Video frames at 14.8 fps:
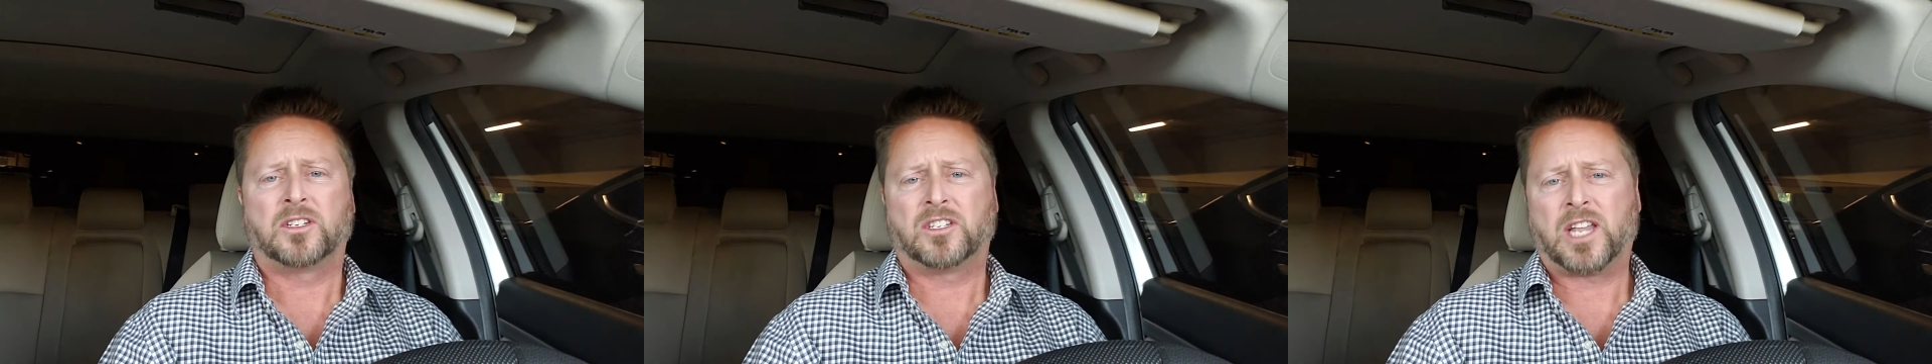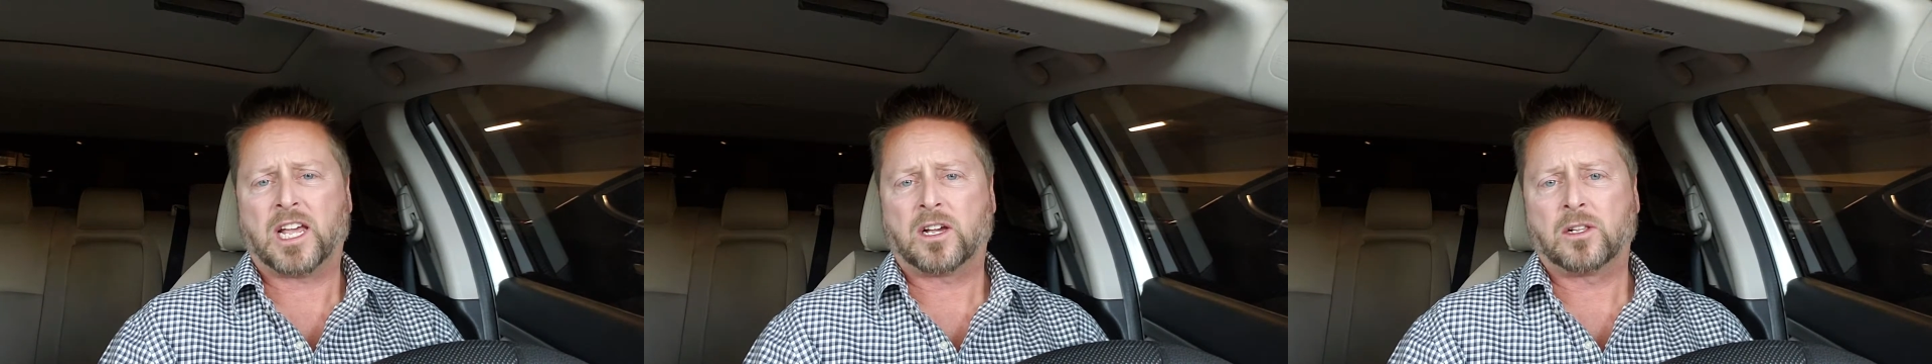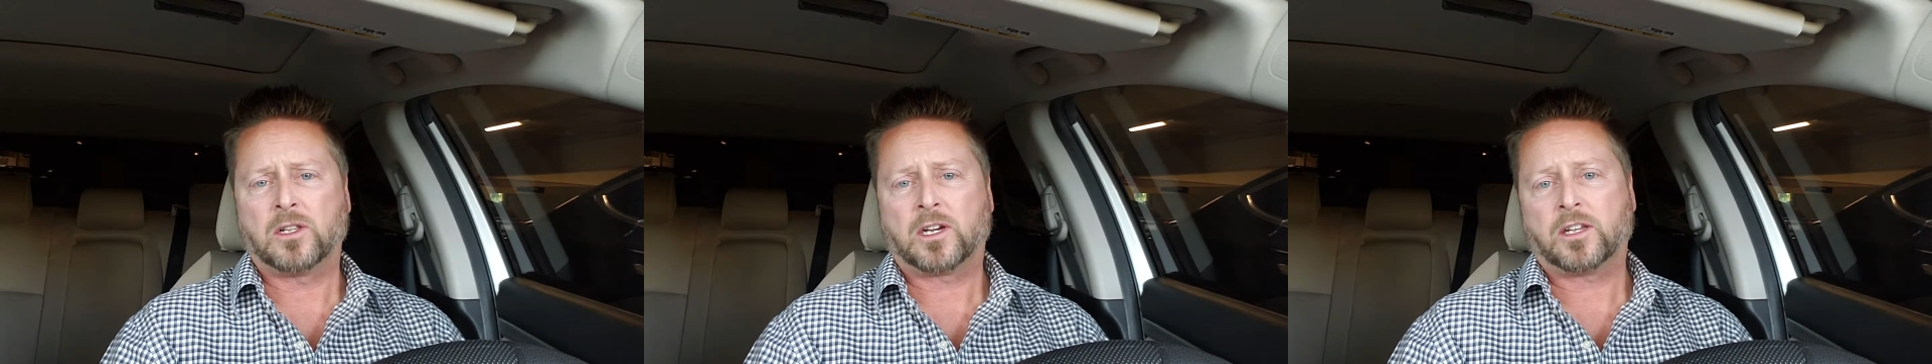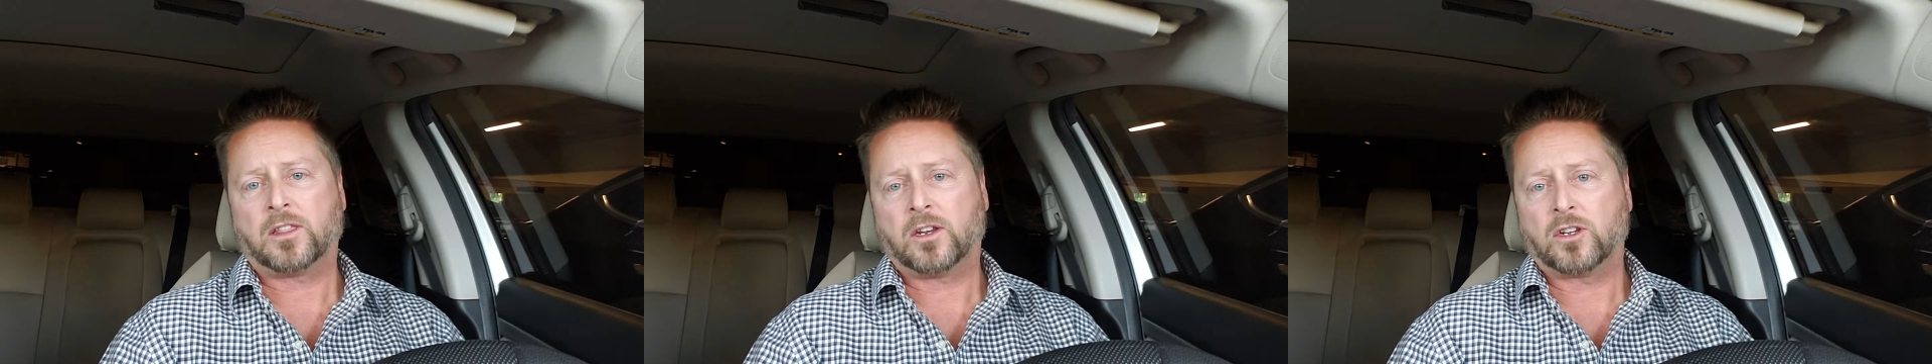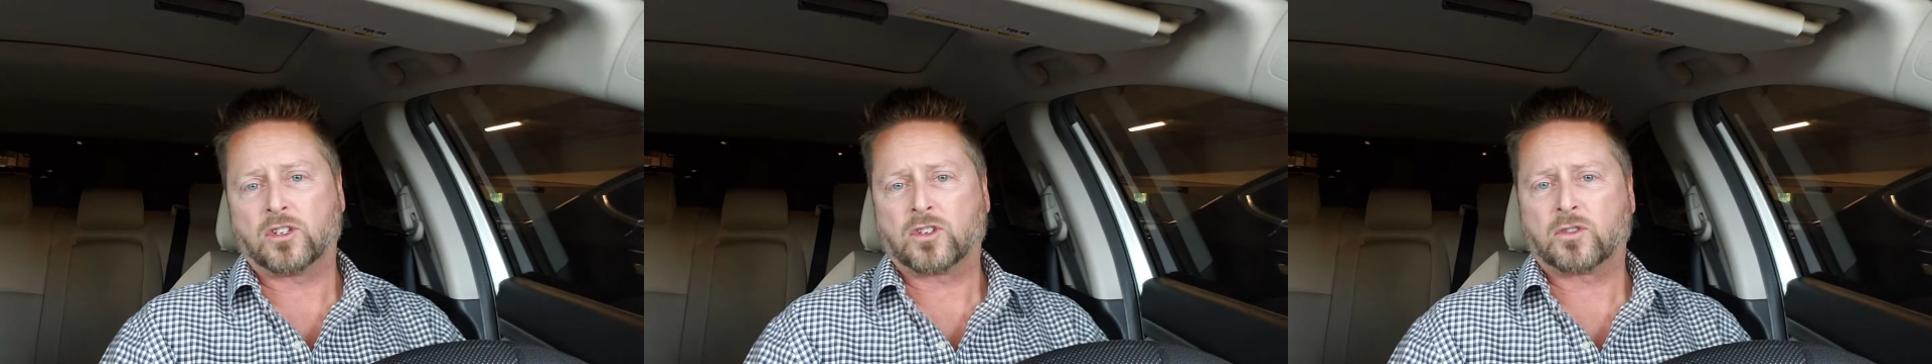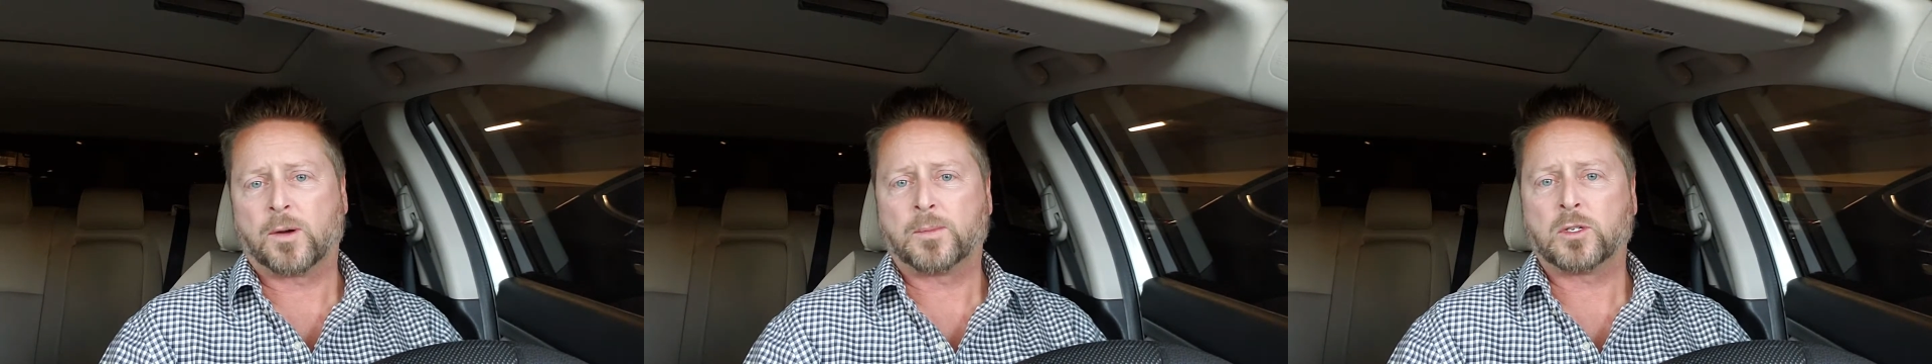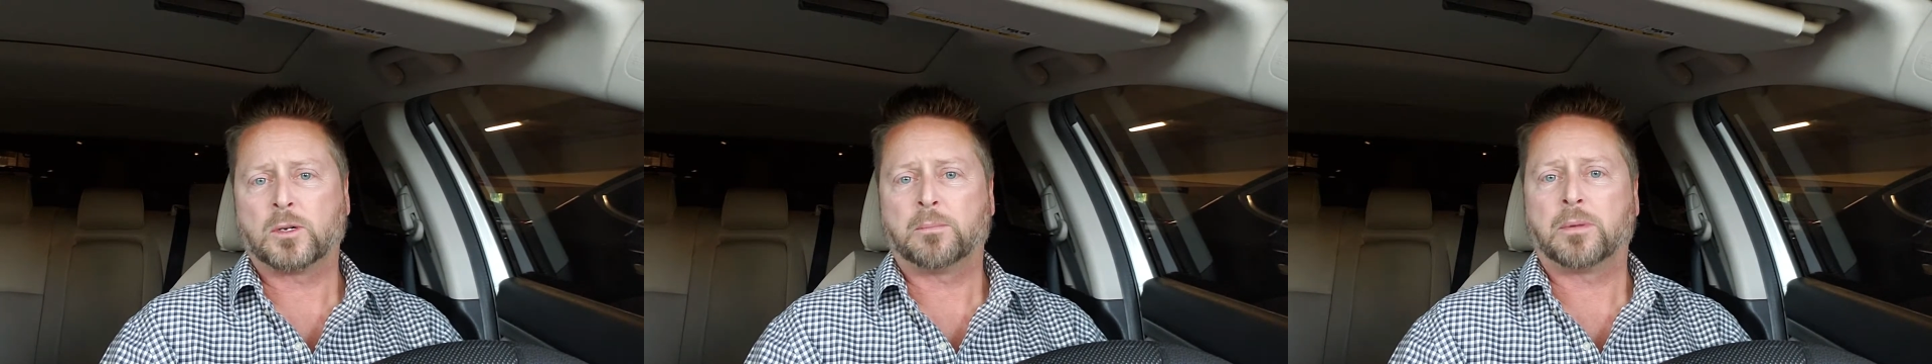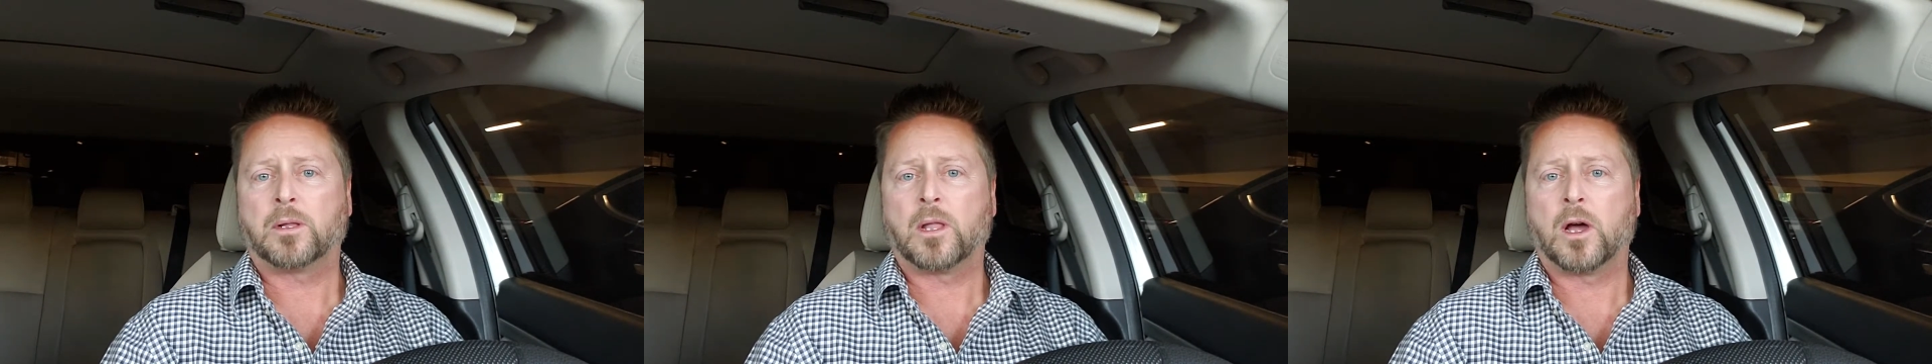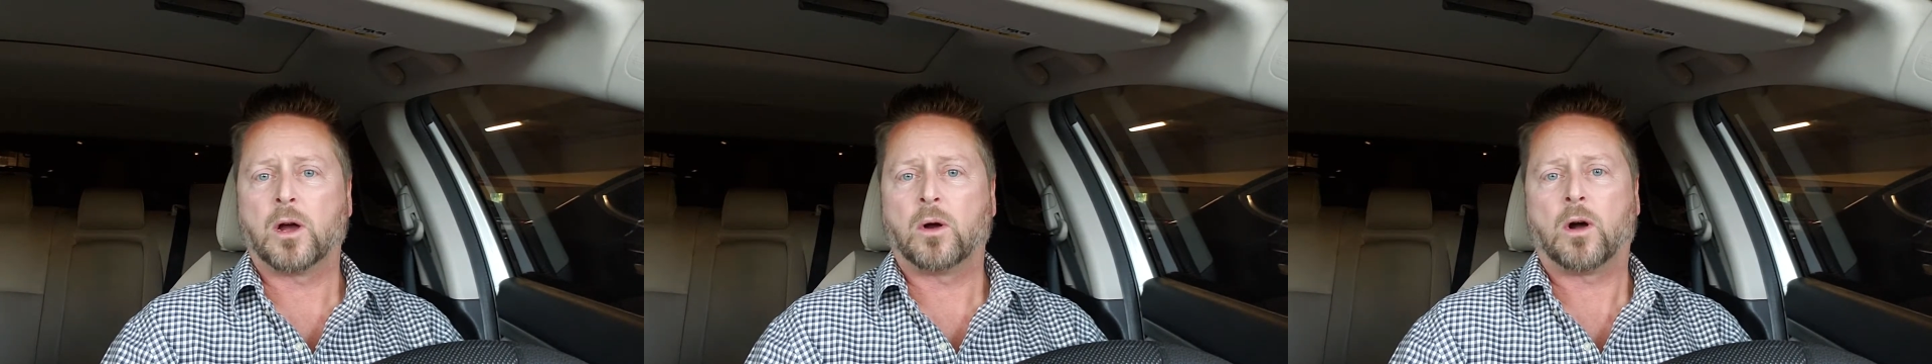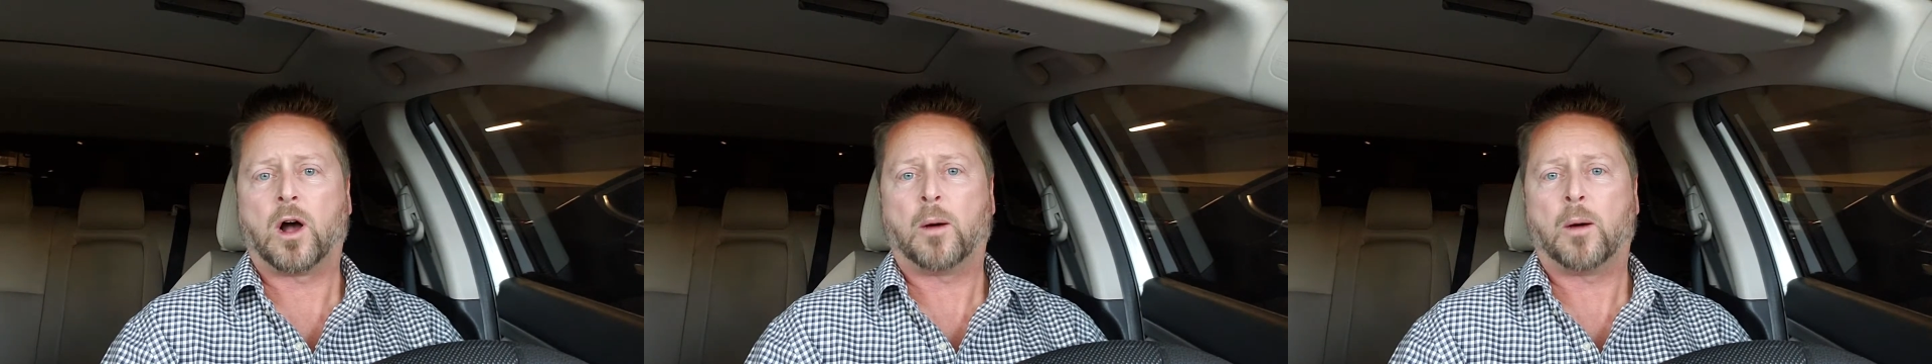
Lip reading: take a look at the description below.